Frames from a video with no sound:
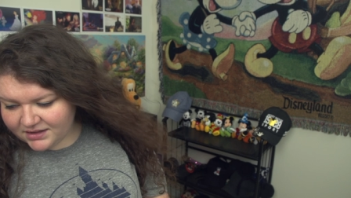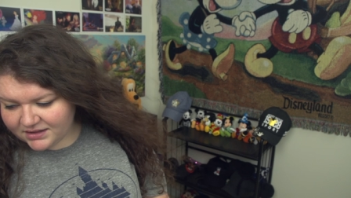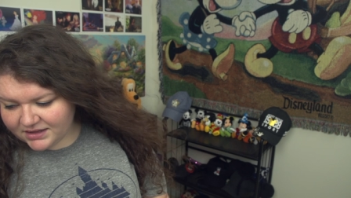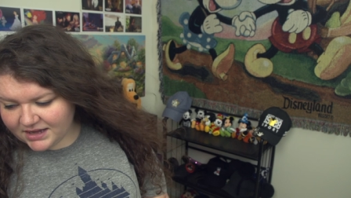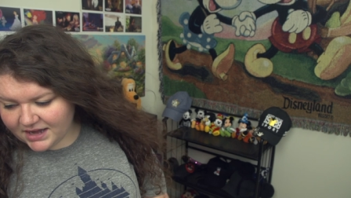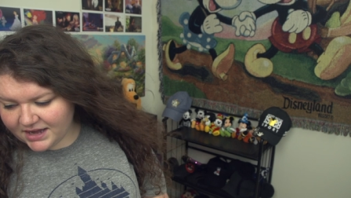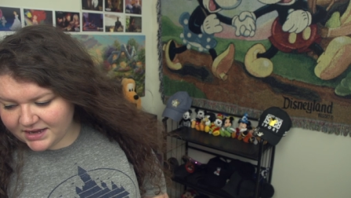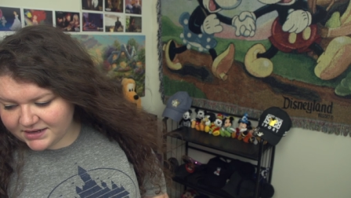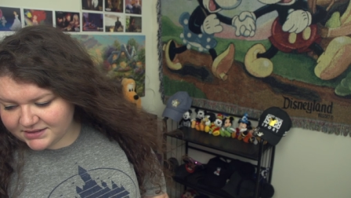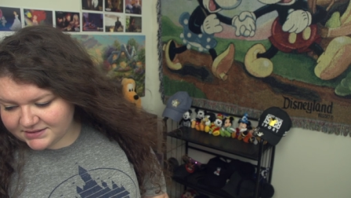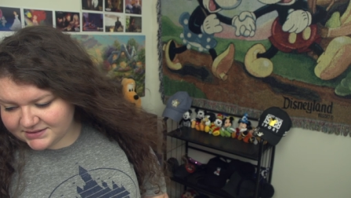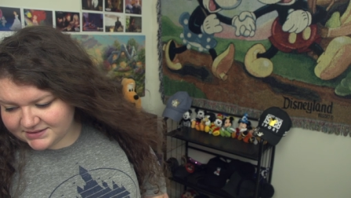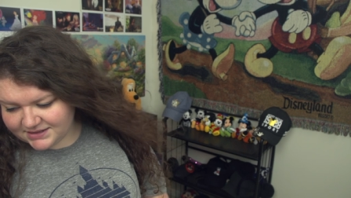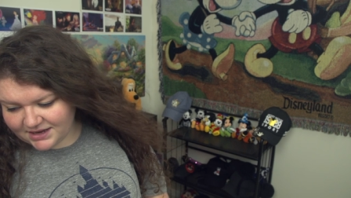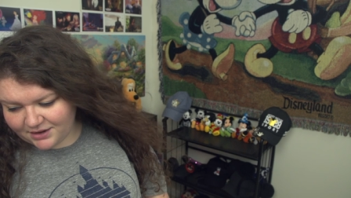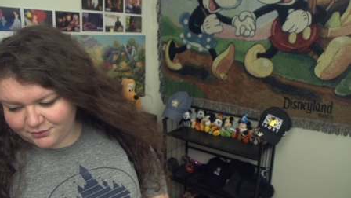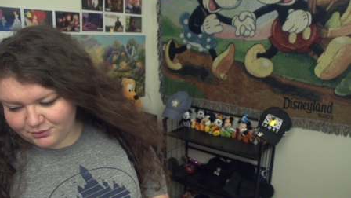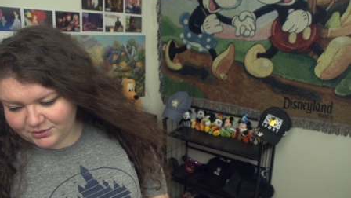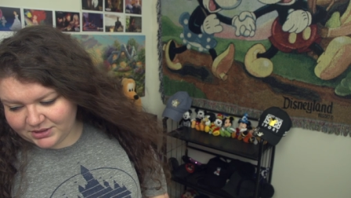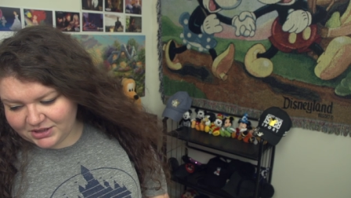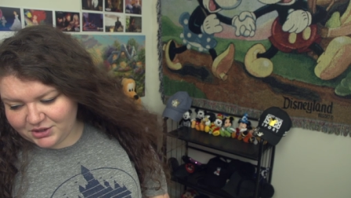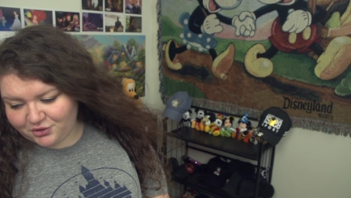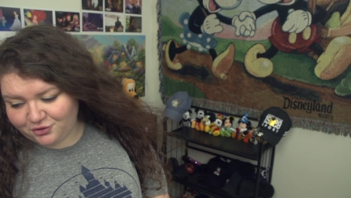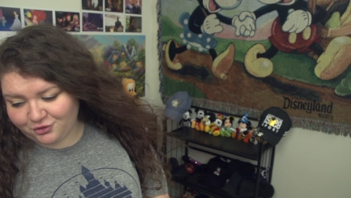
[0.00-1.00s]
Guys, I
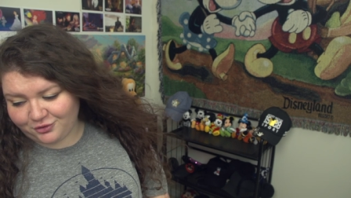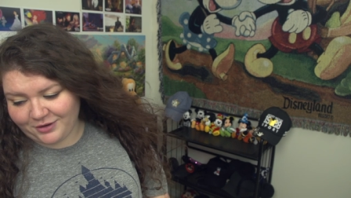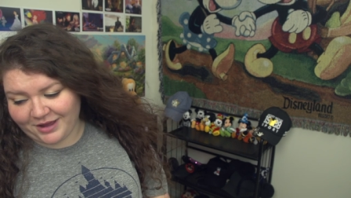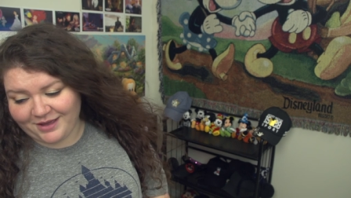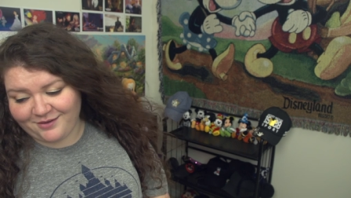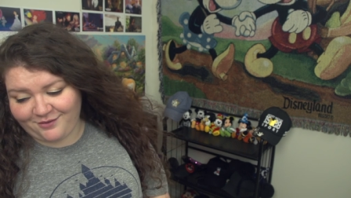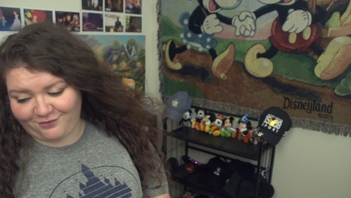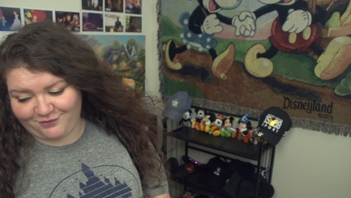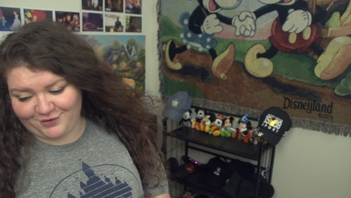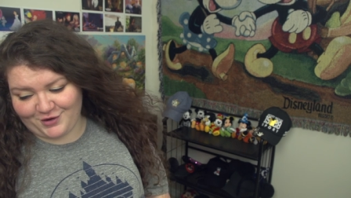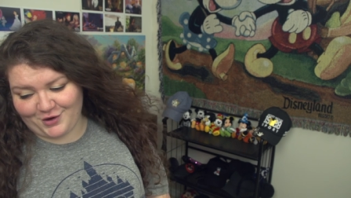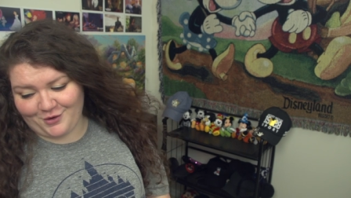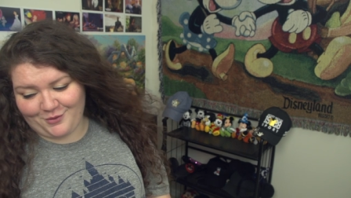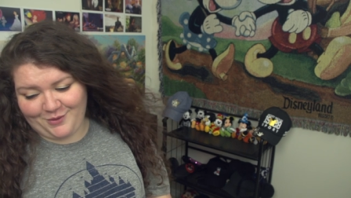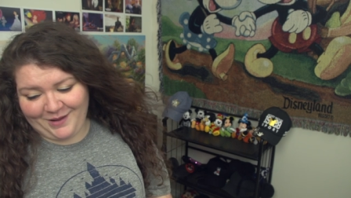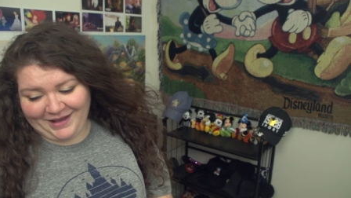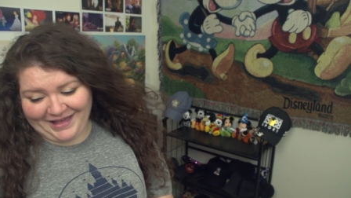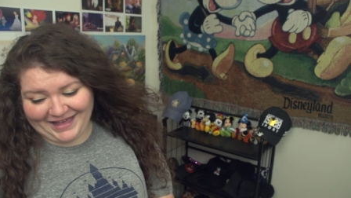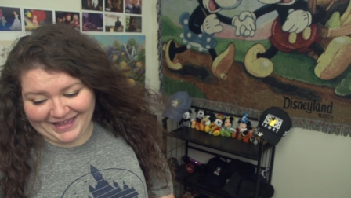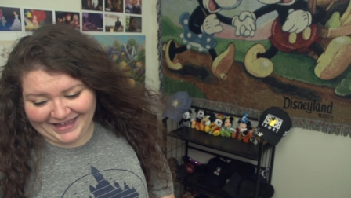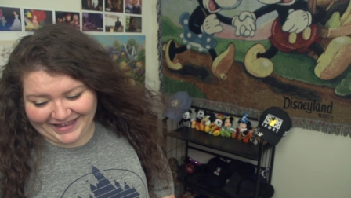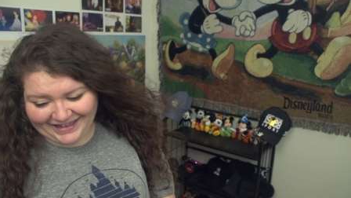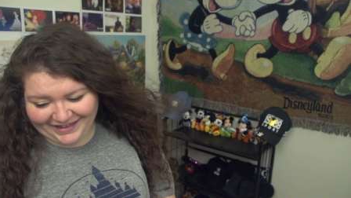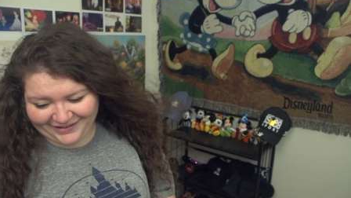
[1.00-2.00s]
really crave your
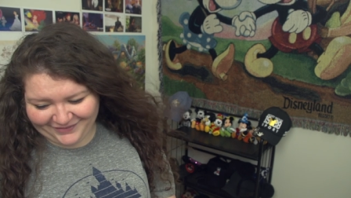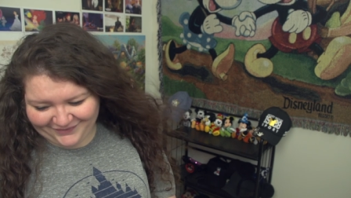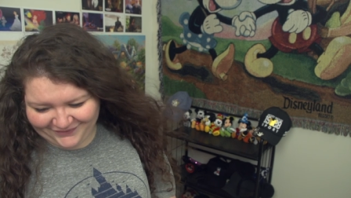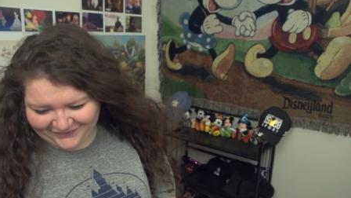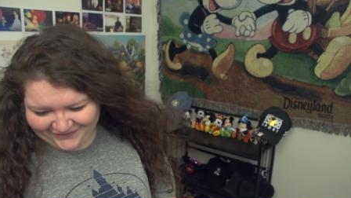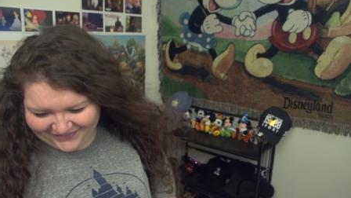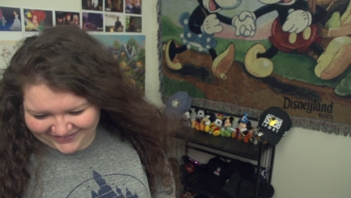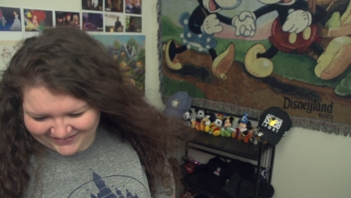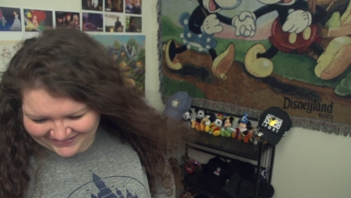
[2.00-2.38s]
wave.